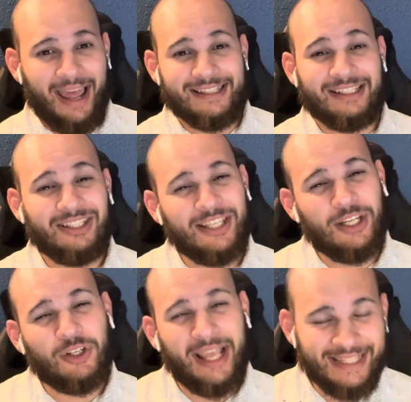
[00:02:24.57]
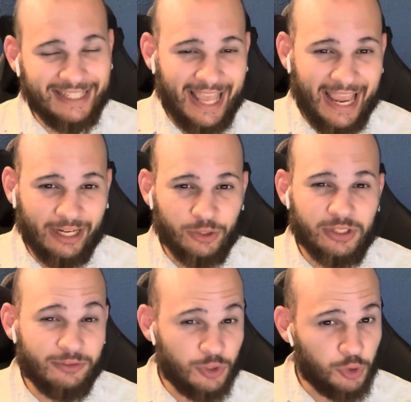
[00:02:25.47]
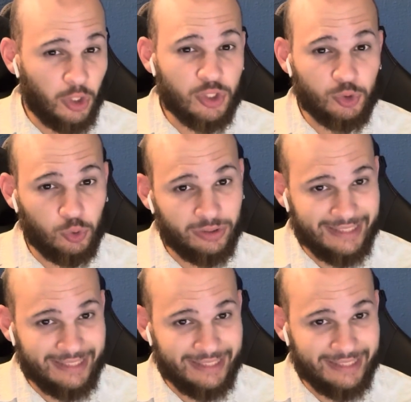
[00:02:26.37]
as clear indicators of structural